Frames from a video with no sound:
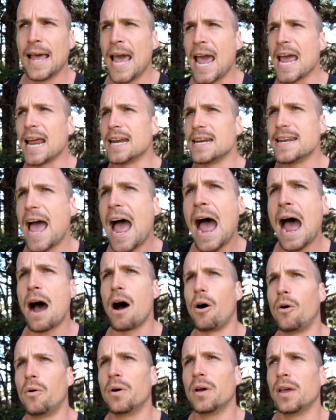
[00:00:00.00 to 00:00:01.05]
And
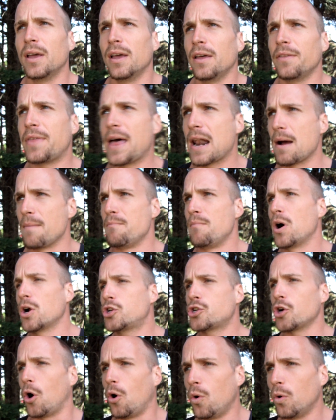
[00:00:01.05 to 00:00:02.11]
now that I'm
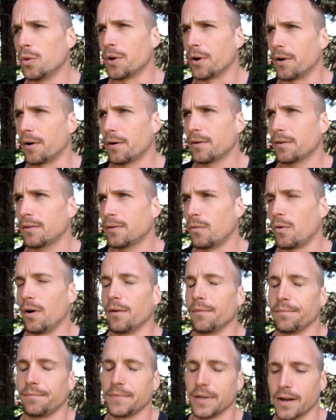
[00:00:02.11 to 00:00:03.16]
much older,
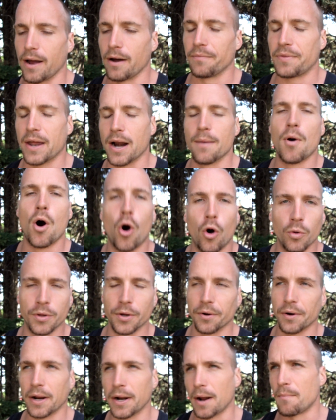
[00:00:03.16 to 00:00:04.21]
well, you know, that I'm
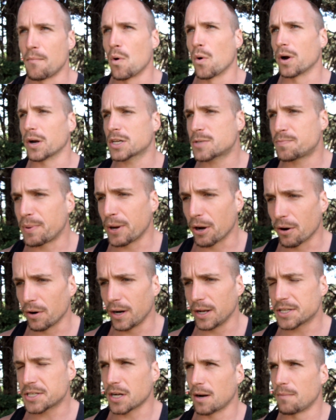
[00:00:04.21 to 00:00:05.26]
older and I'm more
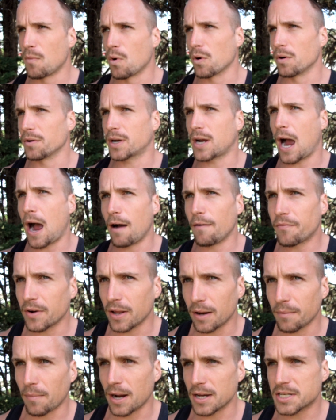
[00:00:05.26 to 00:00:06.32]
experienced and I'm more
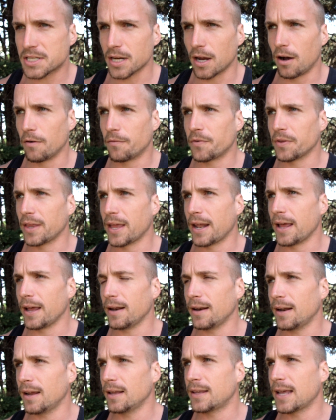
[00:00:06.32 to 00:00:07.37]
confident in myself, and that
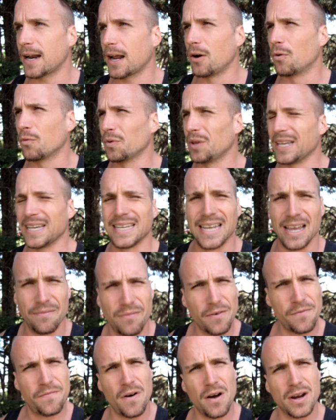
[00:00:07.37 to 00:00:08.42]
I don't really give
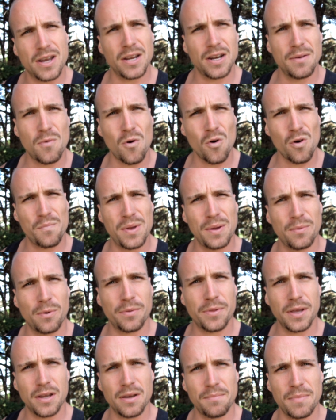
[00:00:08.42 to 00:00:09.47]
a fuck anymore what people
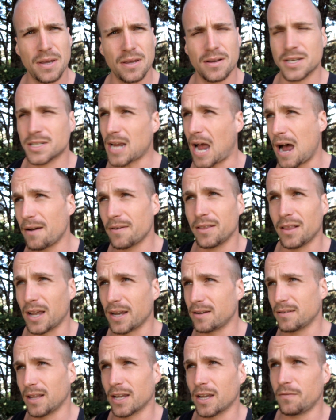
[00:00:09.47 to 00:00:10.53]
think of me, because I
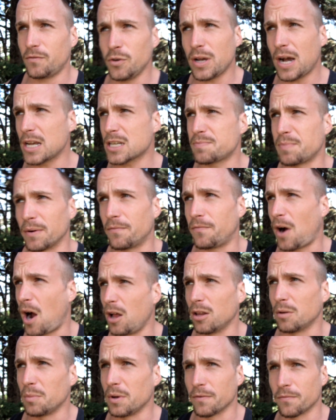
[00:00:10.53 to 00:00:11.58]
like if you guys have been
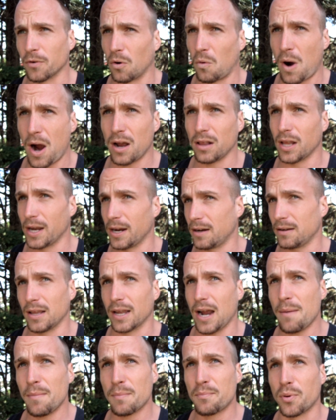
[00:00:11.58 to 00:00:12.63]
following me for a while, like
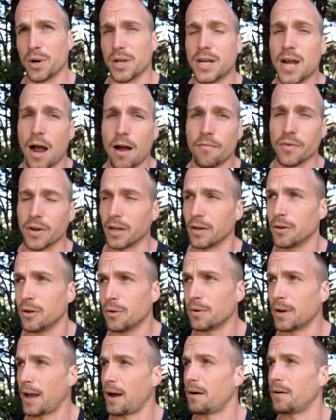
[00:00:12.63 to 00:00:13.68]
I'm a pretty confident
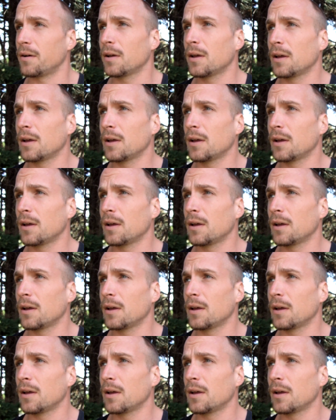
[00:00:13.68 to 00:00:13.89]
dude now.